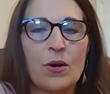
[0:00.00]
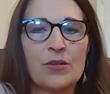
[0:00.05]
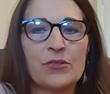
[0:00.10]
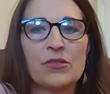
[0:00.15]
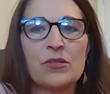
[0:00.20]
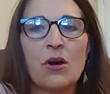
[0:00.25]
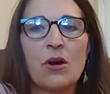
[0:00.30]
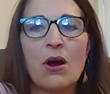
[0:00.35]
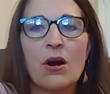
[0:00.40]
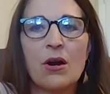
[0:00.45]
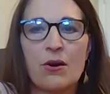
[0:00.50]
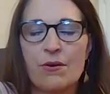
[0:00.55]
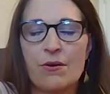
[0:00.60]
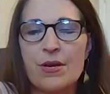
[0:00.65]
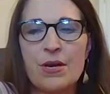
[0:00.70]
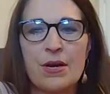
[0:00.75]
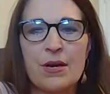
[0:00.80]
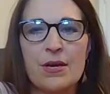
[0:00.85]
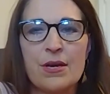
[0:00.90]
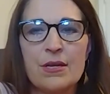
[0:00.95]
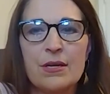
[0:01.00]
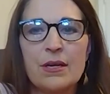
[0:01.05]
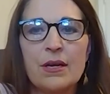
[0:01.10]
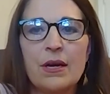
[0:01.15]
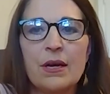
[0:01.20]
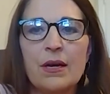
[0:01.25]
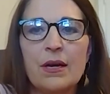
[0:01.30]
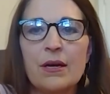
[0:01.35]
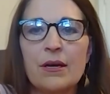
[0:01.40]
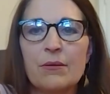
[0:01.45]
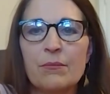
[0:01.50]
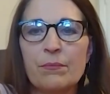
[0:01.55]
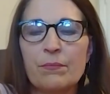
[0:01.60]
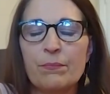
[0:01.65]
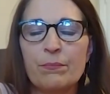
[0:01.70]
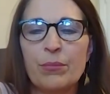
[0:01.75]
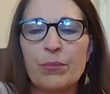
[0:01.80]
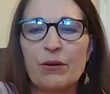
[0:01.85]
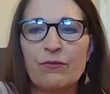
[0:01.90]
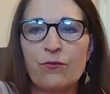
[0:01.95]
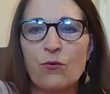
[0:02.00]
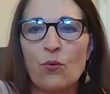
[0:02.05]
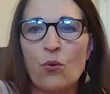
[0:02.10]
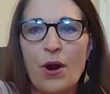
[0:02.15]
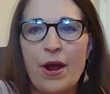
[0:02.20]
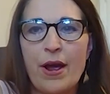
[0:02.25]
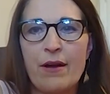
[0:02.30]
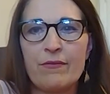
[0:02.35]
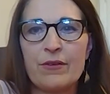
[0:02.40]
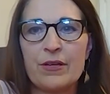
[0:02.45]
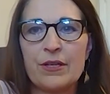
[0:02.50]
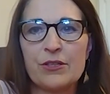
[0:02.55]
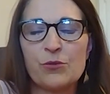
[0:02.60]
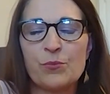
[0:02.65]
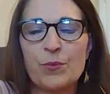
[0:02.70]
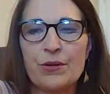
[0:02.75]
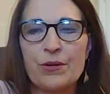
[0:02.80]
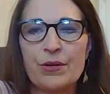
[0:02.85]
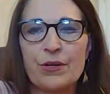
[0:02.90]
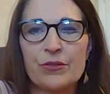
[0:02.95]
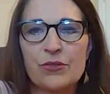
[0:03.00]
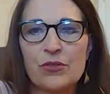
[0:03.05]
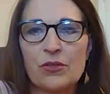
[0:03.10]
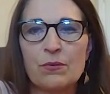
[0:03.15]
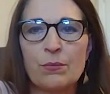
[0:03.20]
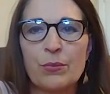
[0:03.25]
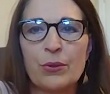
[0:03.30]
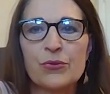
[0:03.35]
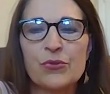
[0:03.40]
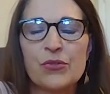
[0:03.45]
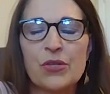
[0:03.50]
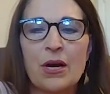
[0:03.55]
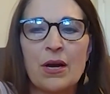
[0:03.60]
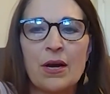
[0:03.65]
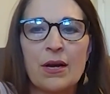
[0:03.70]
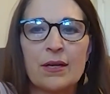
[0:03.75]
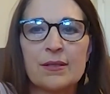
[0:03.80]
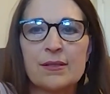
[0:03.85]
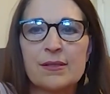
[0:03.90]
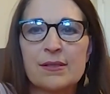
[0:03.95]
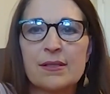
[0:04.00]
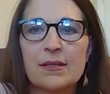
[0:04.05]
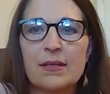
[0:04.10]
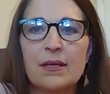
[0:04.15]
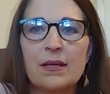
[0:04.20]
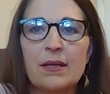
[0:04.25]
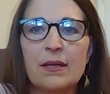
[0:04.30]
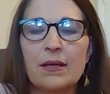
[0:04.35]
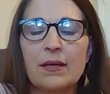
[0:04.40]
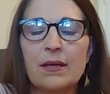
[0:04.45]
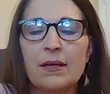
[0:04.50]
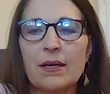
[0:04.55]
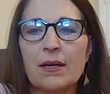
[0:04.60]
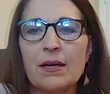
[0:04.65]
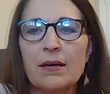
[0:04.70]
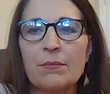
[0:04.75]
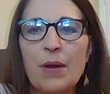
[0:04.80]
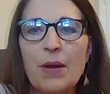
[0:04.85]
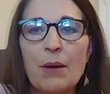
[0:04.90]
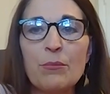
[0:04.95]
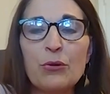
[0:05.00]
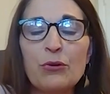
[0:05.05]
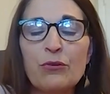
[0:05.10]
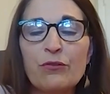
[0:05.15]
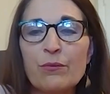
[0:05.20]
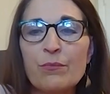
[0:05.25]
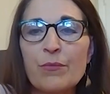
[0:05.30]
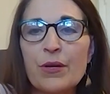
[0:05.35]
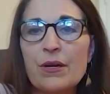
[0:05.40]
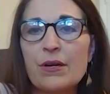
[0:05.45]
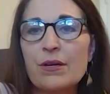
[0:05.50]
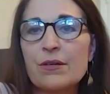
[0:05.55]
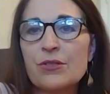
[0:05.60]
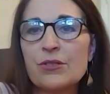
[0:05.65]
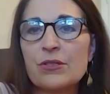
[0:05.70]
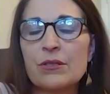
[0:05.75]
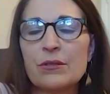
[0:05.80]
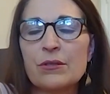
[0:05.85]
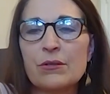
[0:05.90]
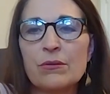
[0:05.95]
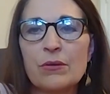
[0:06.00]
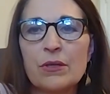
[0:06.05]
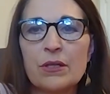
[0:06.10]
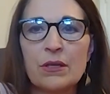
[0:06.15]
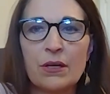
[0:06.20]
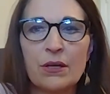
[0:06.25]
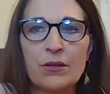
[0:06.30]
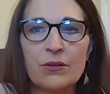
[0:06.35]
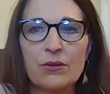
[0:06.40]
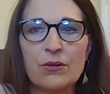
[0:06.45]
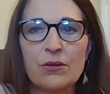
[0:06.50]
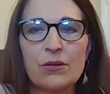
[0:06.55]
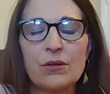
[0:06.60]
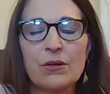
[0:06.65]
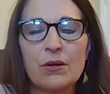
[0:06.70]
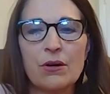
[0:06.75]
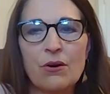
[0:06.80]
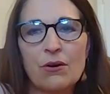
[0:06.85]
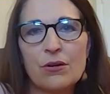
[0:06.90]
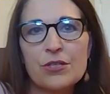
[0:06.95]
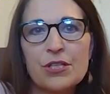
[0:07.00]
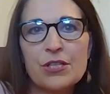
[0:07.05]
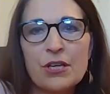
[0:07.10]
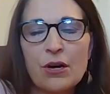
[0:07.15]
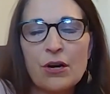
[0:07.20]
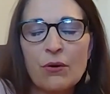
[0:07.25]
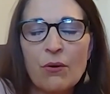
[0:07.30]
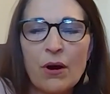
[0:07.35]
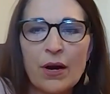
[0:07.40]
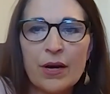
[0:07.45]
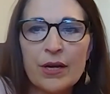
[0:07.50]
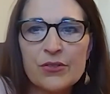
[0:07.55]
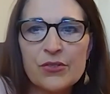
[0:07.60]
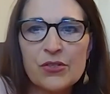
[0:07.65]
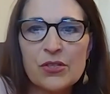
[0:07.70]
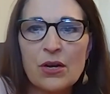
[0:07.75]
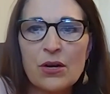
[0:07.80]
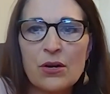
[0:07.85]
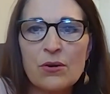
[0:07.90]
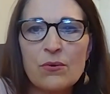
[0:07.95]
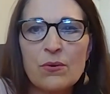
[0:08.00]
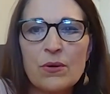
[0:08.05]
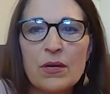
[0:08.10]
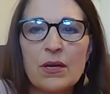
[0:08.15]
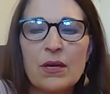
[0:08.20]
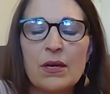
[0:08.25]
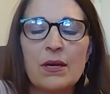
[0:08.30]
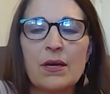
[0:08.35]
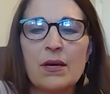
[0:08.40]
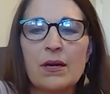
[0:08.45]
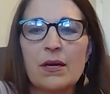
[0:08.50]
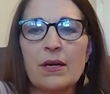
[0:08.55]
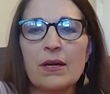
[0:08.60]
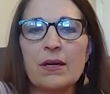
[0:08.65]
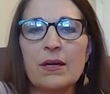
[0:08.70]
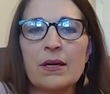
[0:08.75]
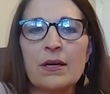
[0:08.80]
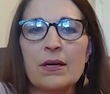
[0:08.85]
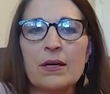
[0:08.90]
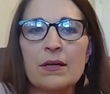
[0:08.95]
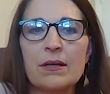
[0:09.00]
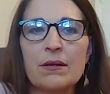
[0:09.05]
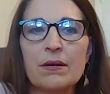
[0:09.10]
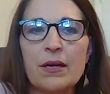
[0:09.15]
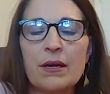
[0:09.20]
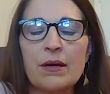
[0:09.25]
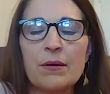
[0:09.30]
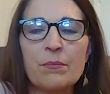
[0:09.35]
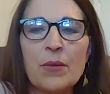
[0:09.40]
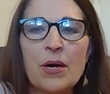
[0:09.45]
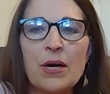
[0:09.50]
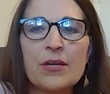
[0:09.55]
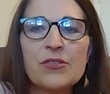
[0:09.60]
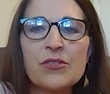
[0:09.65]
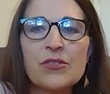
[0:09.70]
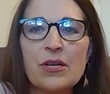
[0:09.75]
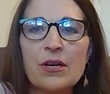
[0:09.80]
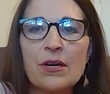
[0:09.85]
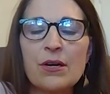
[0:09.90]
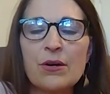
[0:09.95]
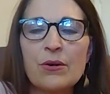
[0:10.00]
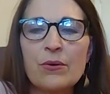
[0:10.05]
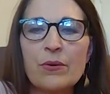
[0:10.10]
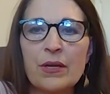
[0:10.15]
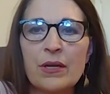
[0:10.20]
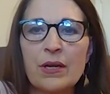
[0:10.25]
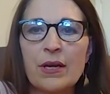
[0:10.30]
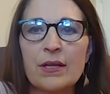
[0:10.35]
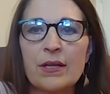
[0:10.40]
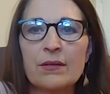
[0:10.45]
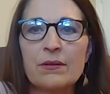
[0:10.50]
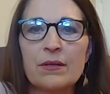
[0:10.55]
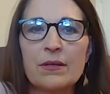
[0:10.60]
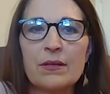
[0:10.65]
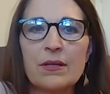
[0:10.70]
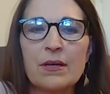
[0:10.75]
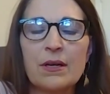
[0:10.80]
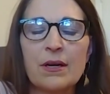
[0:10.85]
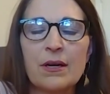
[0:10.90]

otherwise not create, but for having experience on both sides. I moved from there to another RTO ISO at MISO, and I